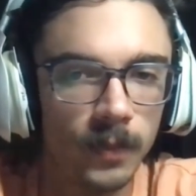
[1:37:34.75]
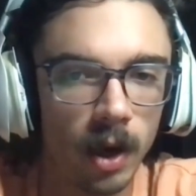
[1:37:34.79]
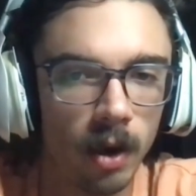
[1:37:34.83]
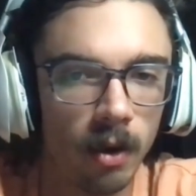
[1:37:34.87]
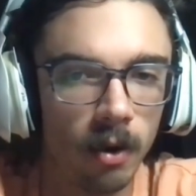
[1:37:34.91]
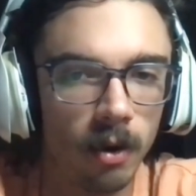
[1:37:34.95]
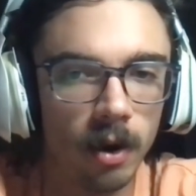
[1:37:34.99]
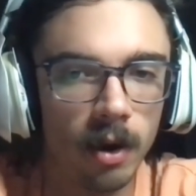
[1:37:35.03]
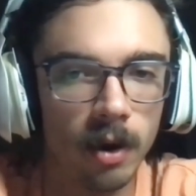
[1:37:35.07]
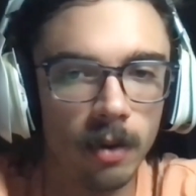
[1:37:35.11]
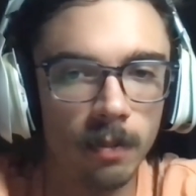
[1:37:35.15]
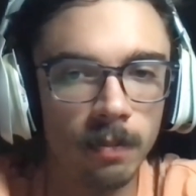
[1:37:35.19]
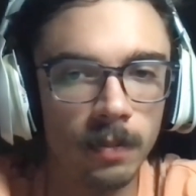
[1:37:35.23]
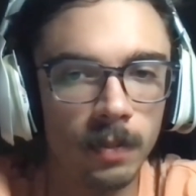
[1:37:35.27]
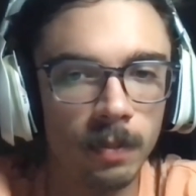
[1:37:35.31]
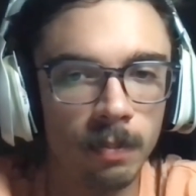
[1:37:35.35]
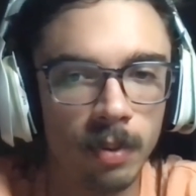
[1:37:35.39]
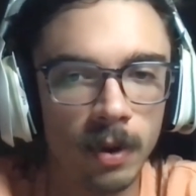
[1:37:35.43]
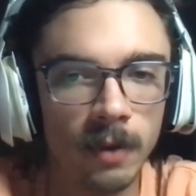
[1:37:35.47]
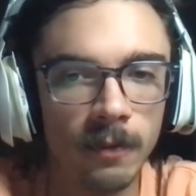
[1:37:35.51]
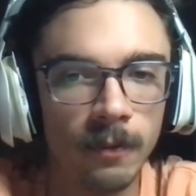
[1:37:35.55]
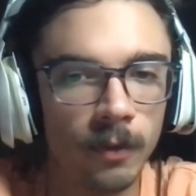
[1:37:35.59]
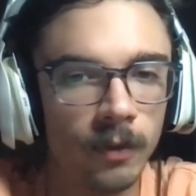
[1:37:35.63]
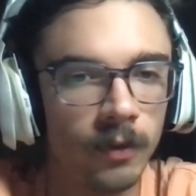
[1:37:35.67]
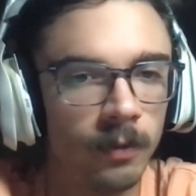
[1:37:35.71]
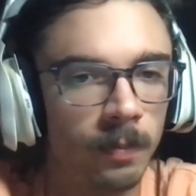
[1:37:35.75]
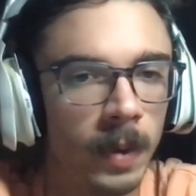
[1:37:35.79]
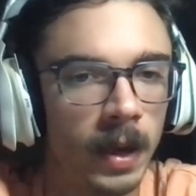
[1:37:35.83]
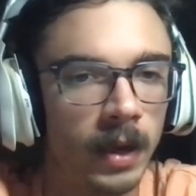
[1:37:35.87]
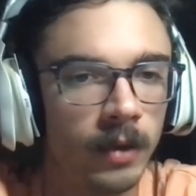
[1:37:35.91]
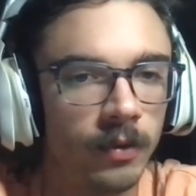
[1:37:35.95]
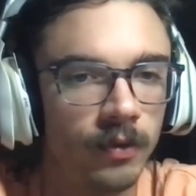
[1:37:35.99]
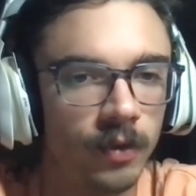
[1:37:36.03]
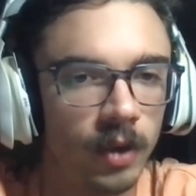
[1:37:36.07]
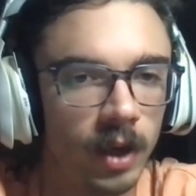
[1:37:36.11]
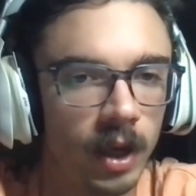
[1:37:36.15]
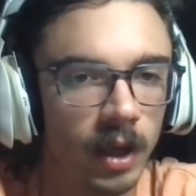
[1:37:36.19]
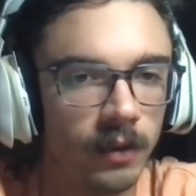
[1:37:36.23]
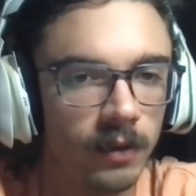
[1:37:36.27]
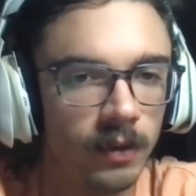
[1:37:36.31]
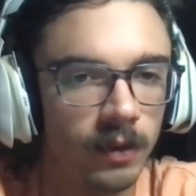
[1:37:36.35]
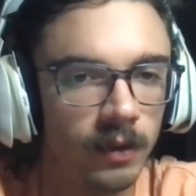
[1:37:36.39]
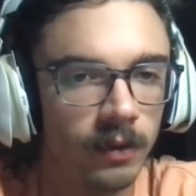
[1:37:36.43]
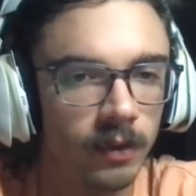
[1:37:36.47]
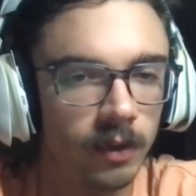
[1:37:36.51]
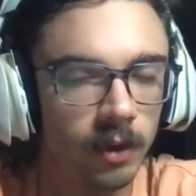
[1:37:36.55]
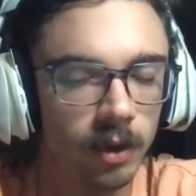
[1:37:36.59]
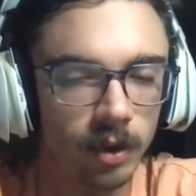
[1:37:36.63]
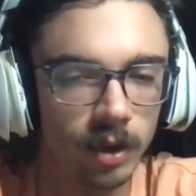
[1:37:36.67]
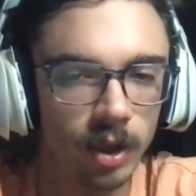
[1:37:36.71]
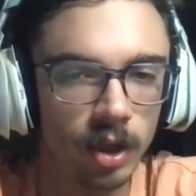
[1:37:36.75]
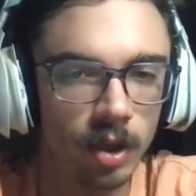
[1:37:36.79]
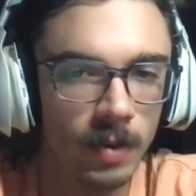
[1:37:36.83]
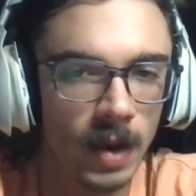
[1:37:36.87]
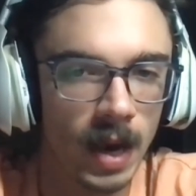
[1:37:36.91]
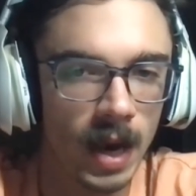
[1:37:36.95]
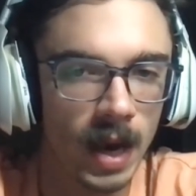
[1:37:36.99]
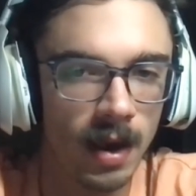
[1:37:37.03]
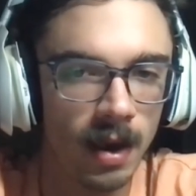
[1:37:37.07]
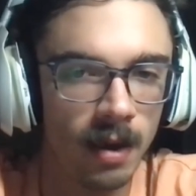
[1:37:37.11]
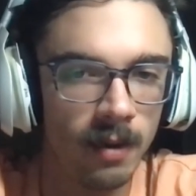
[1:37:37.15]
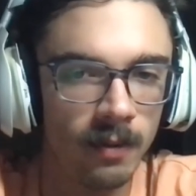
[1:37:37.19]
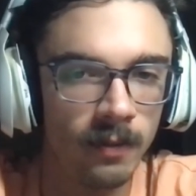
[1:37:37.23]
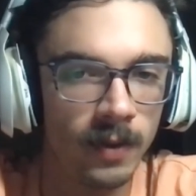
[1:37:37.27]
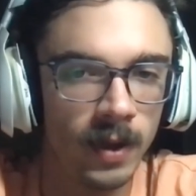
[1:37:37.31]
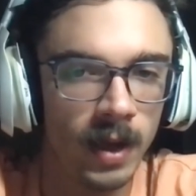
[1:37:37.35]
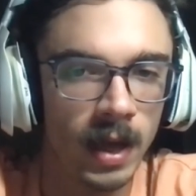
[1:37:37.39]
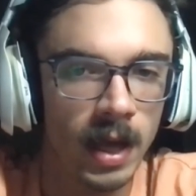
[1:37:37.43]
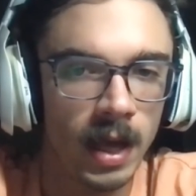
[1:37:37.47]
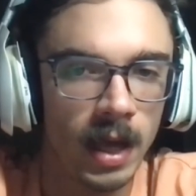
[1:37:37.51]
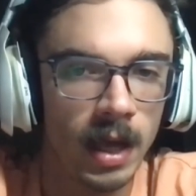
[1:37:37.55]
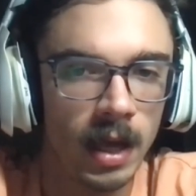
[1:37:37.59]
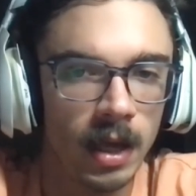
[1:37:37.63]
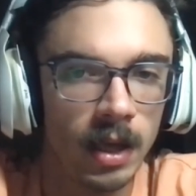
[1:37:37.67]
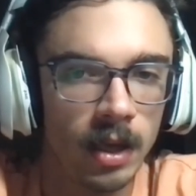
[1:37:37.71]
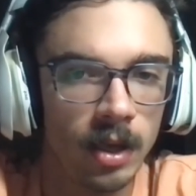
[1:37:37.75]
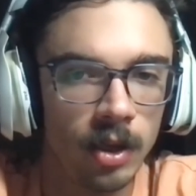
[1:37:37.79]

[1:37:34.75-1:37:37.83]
are Brentford's best chances. Look, you have